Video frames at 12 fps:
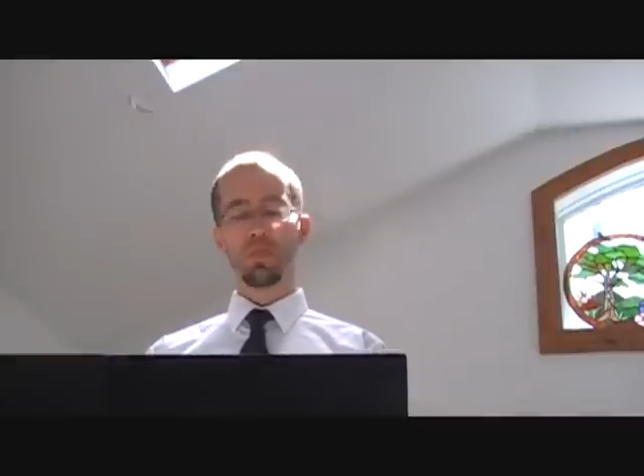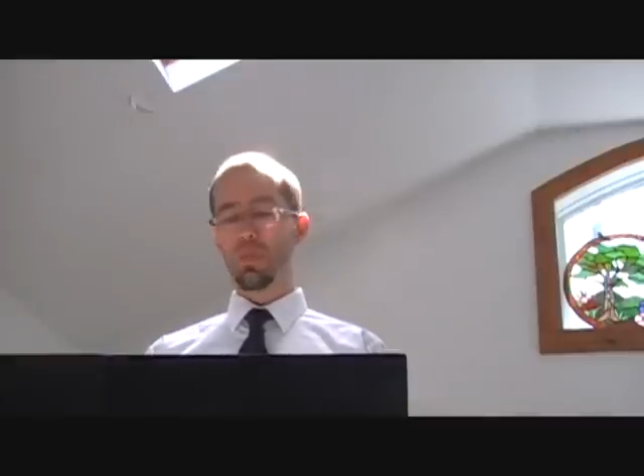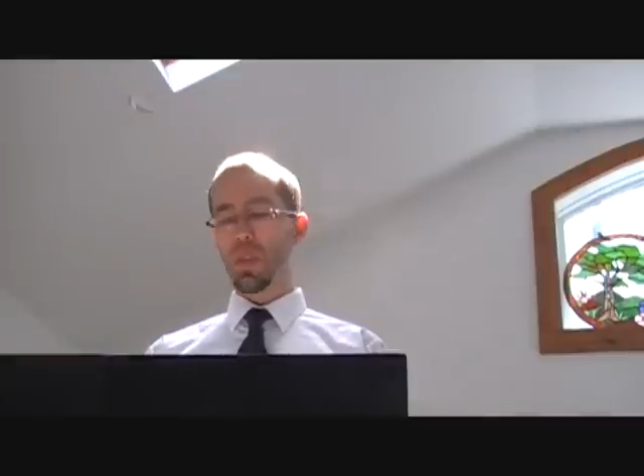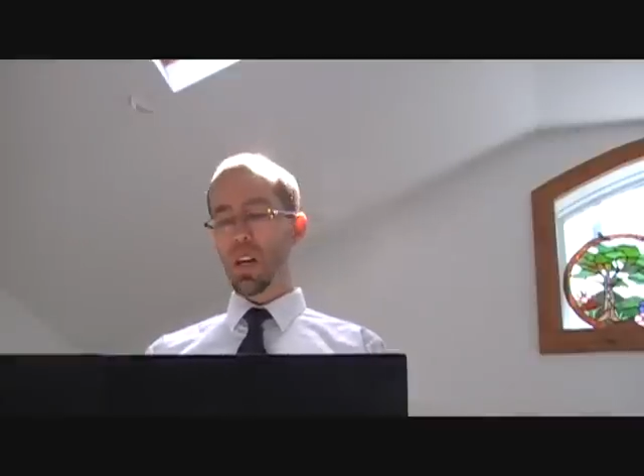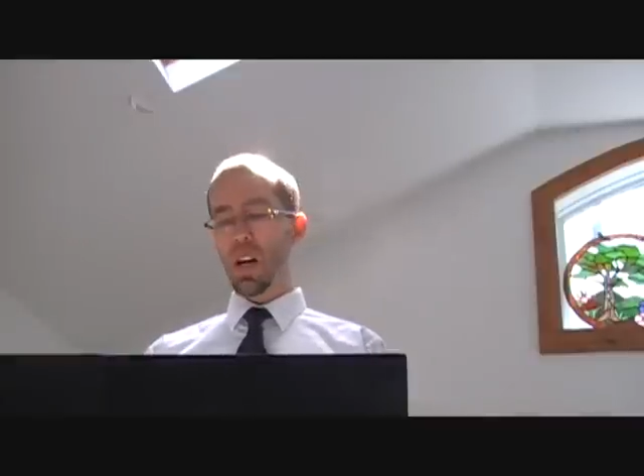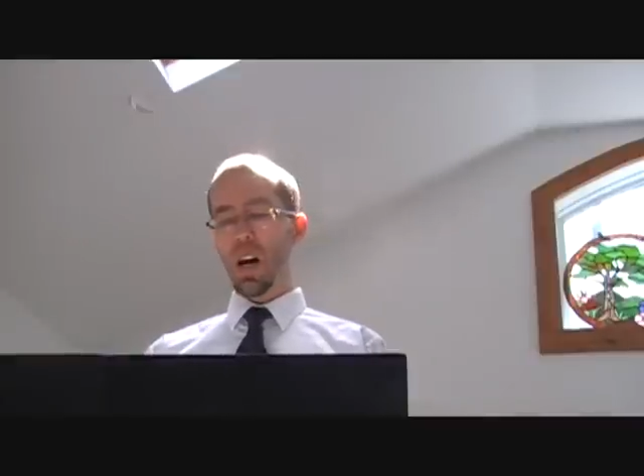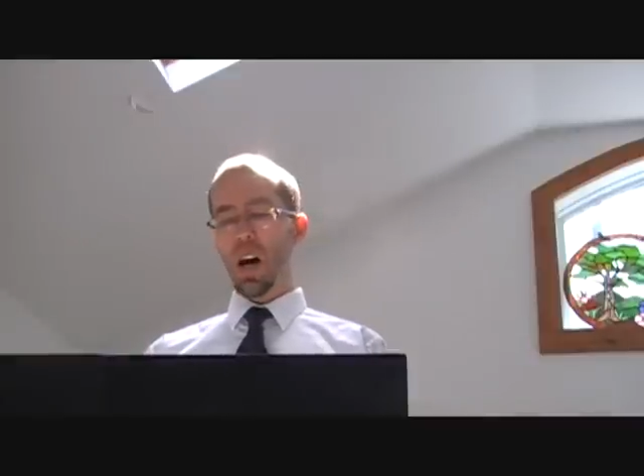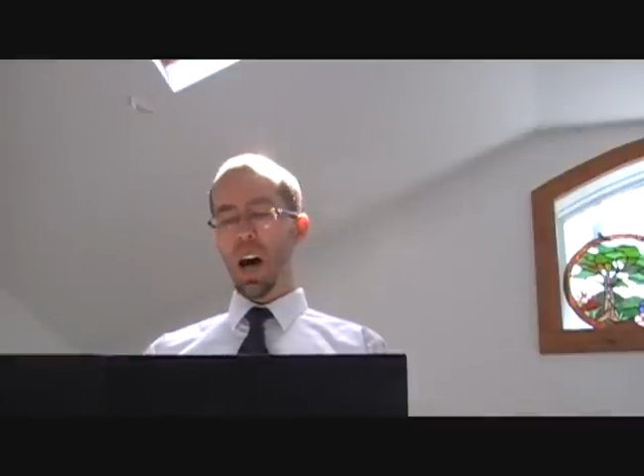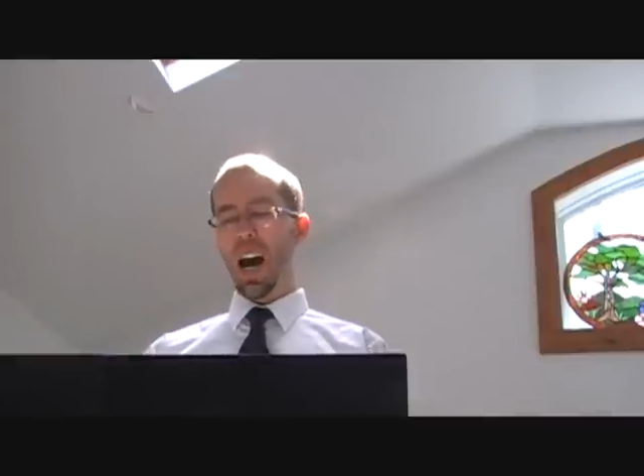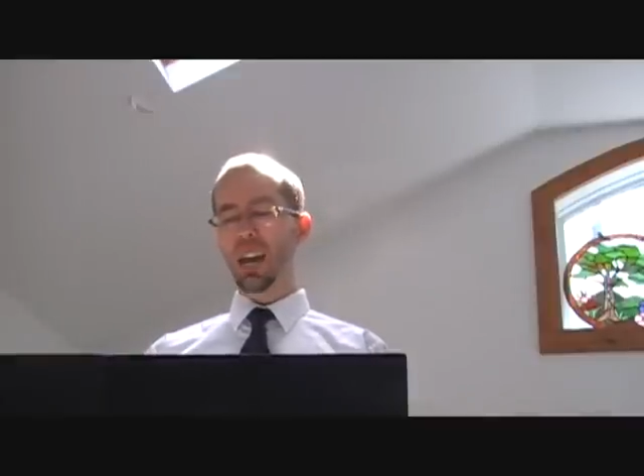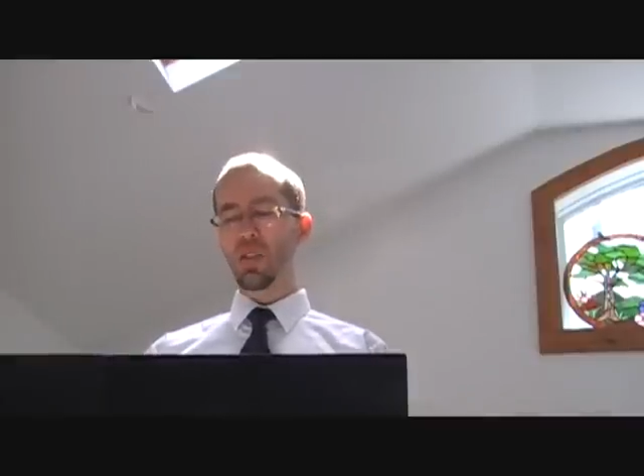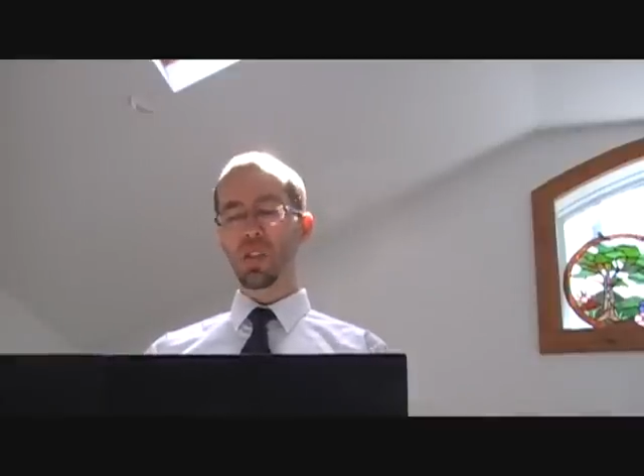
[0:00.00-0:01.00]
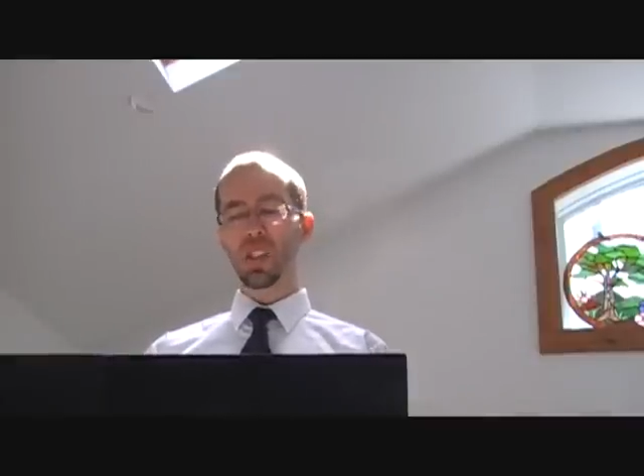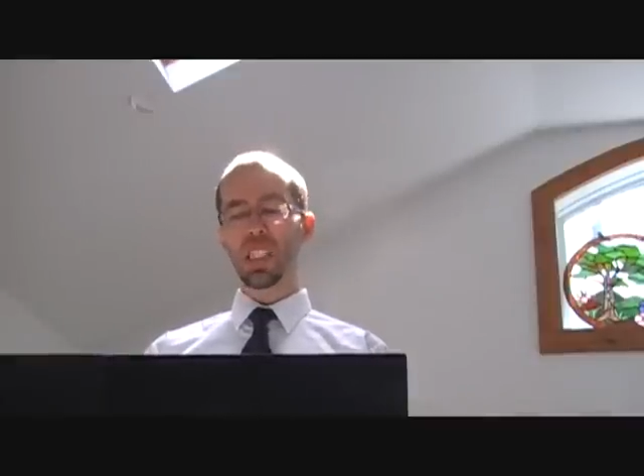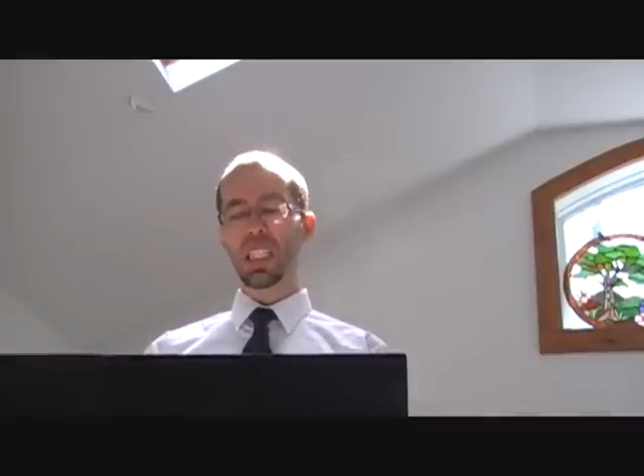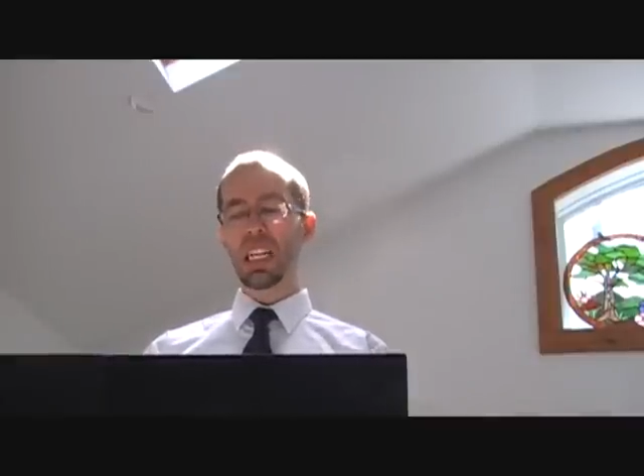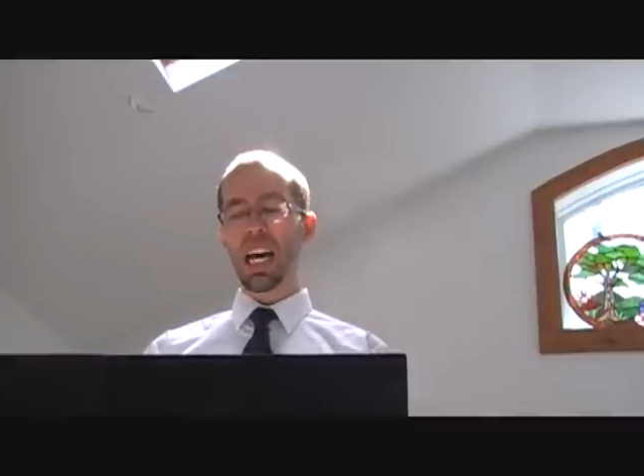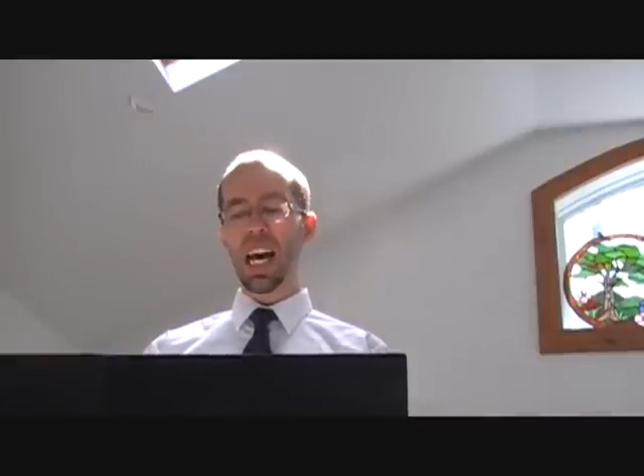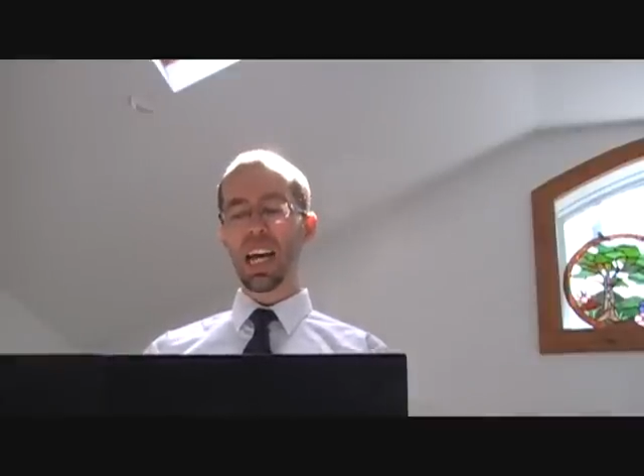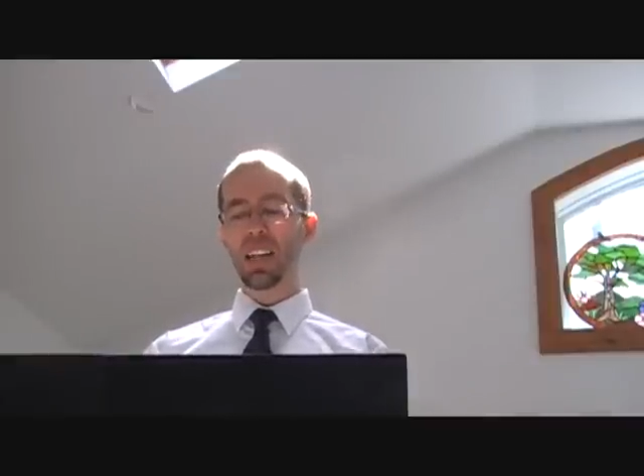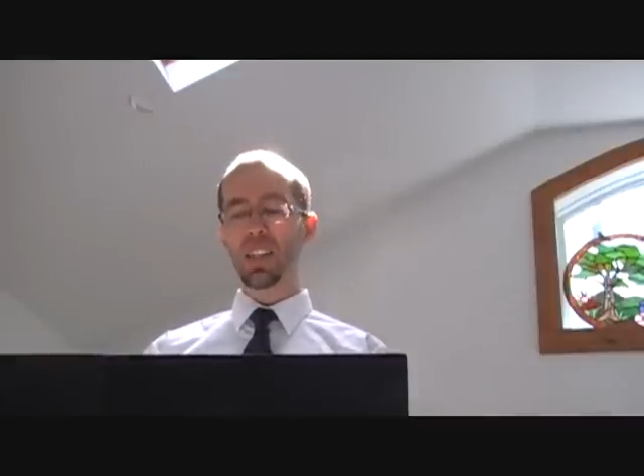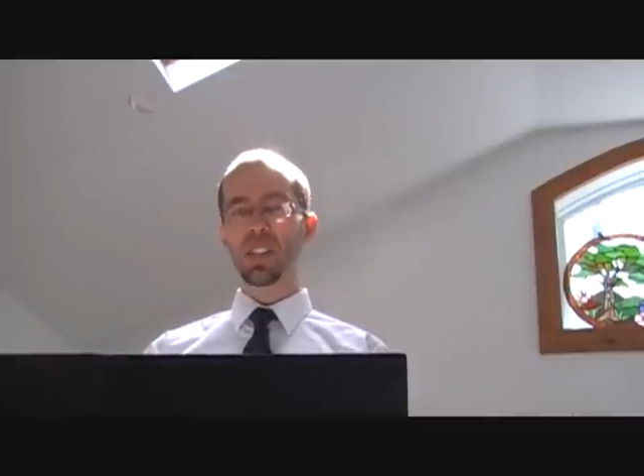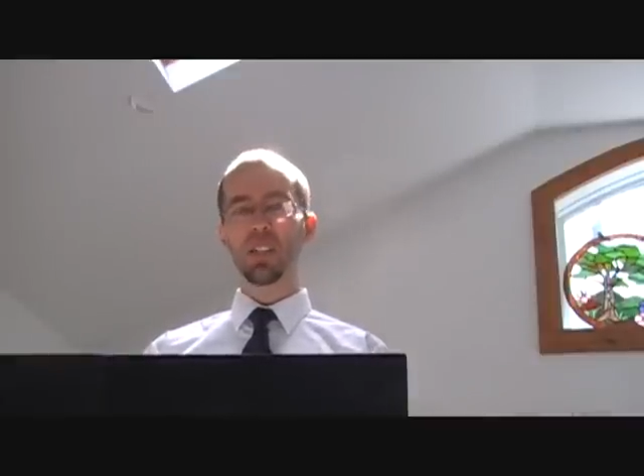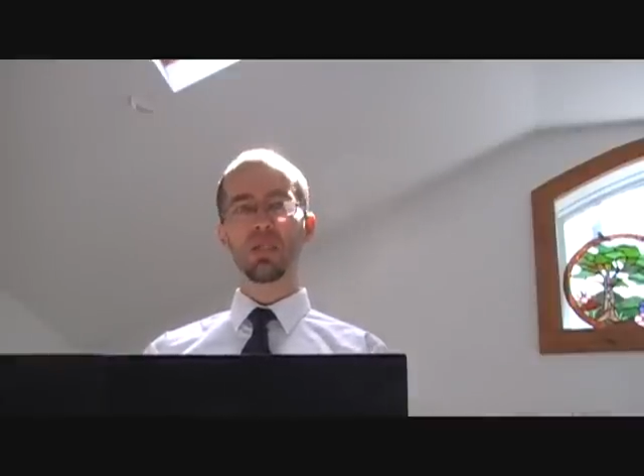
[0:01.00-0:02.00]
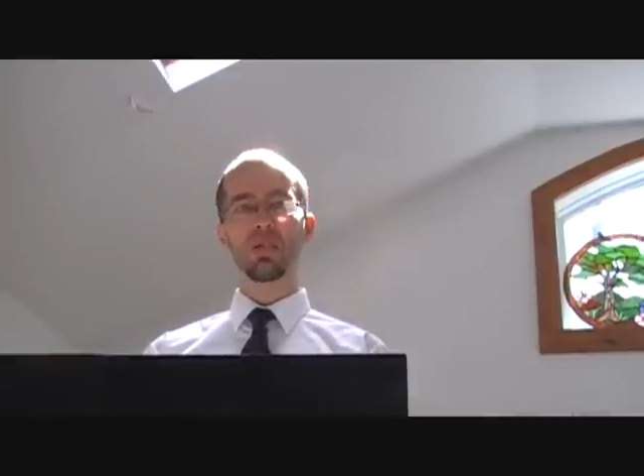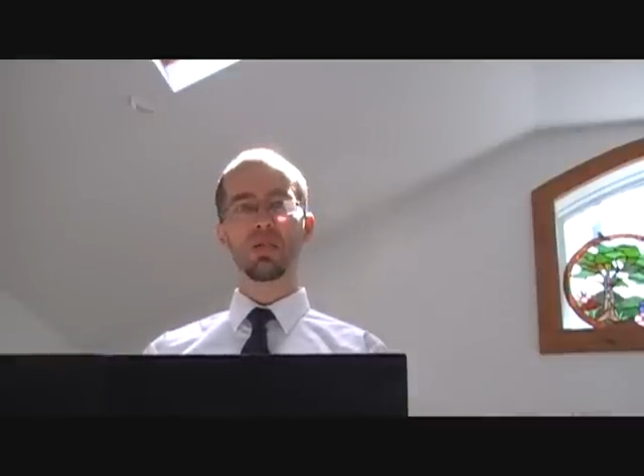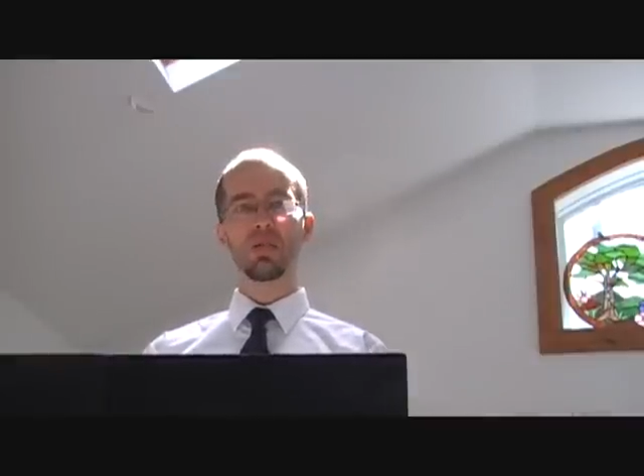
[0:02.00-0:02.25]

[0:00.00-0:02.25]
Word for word: Mm. I used to eat eggs.